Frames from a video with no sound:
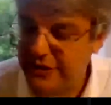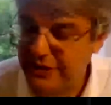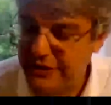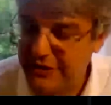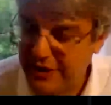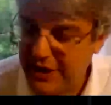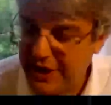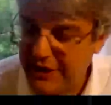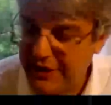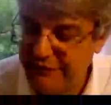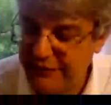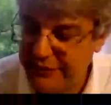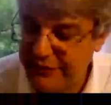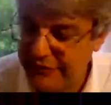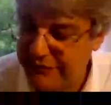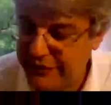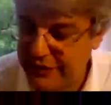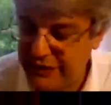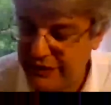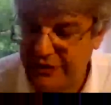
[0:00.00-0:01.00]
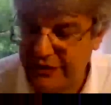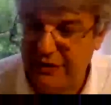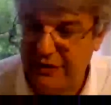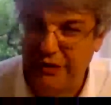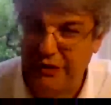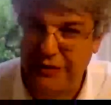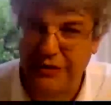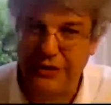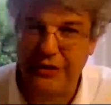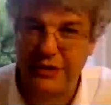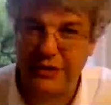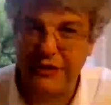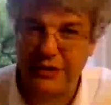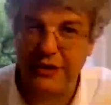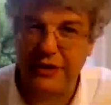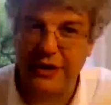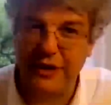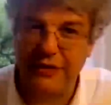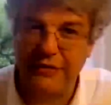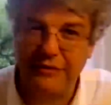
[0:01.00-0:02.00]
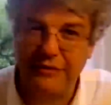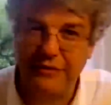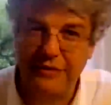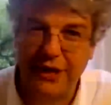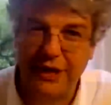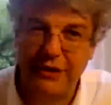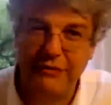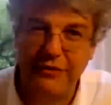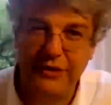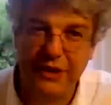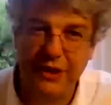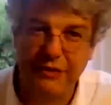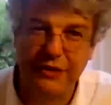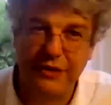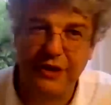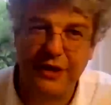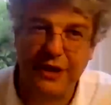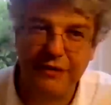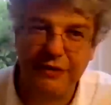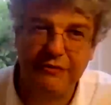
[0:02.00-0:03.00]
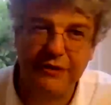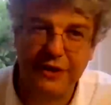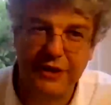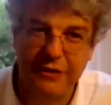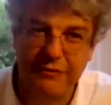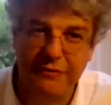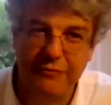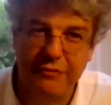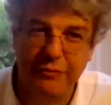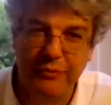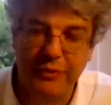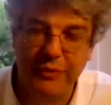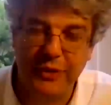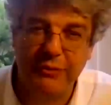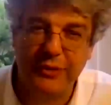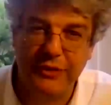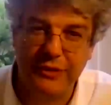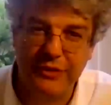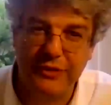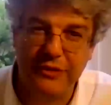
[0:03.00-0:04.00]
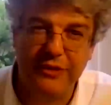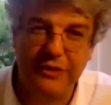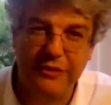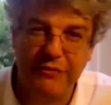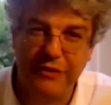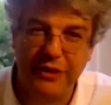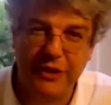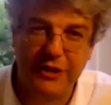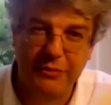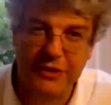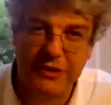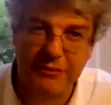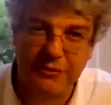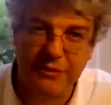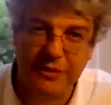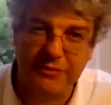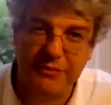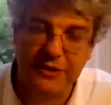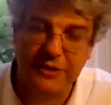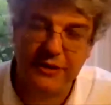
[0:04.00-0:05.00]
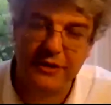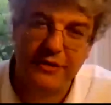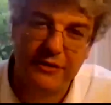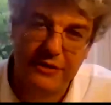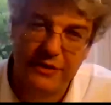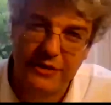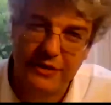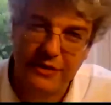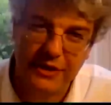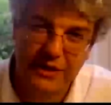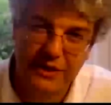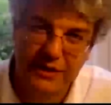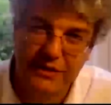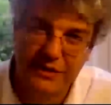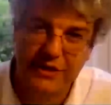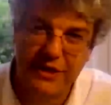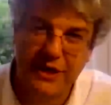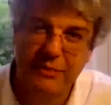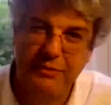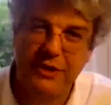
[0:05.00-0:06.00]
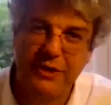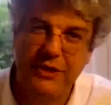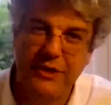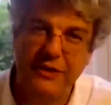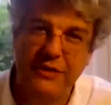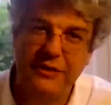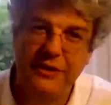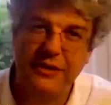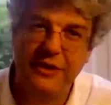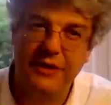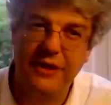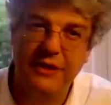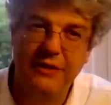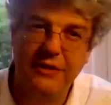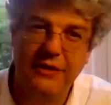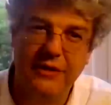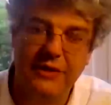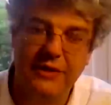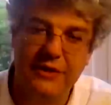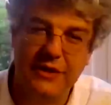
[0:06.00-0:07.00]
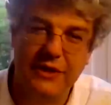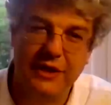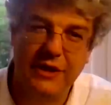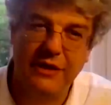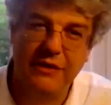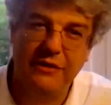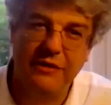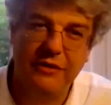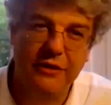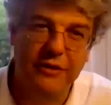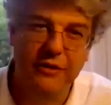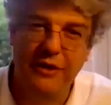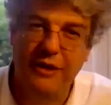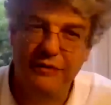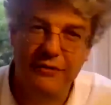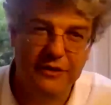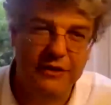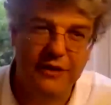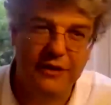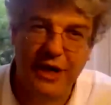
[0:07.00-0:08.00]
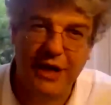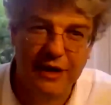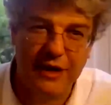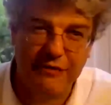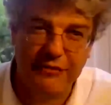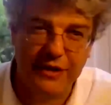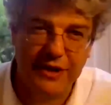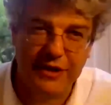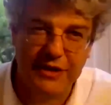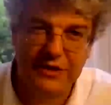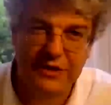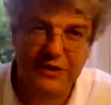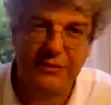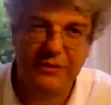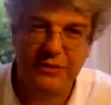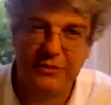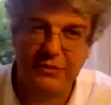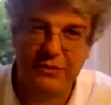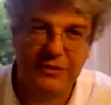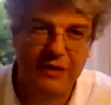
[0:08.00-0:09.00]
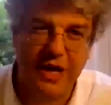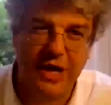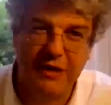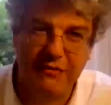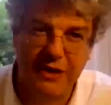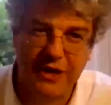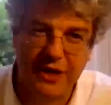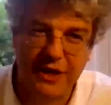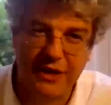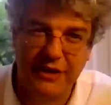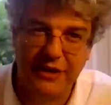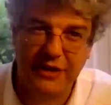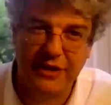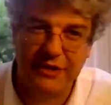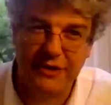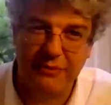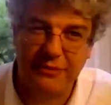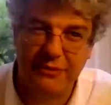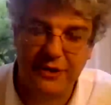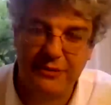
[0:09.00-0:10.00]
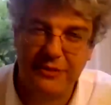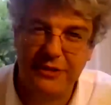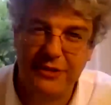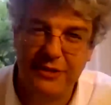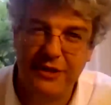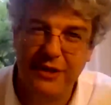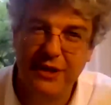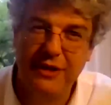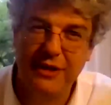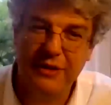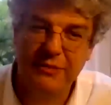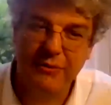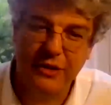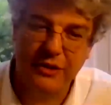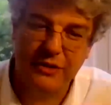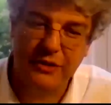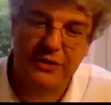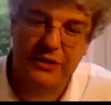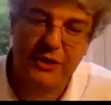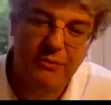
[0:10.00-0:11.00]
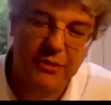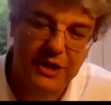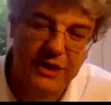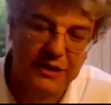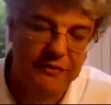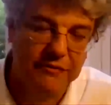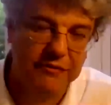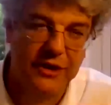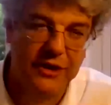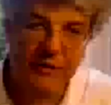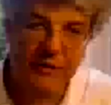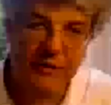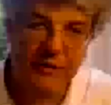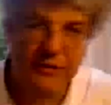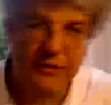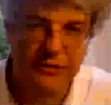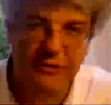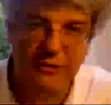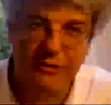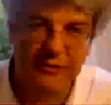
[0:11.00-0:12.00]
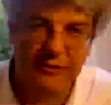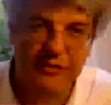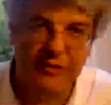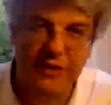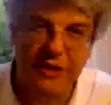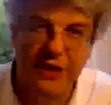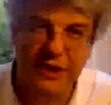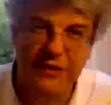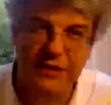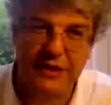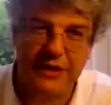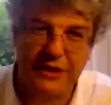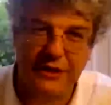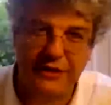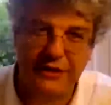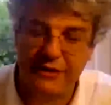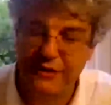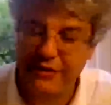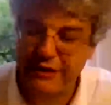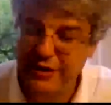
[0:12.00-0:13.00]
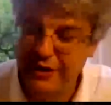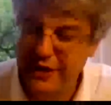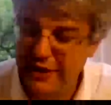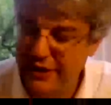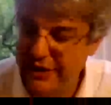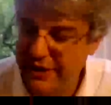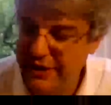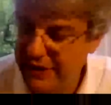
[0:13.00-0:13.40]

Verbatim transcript: is that you have to follow it longitudinally. You have to give it enough time for people to develop symptoms. You can't just take a snapshot and say, do you have any symptoms or have you had any symptoms? Because they might develop it 2 or 3 days later.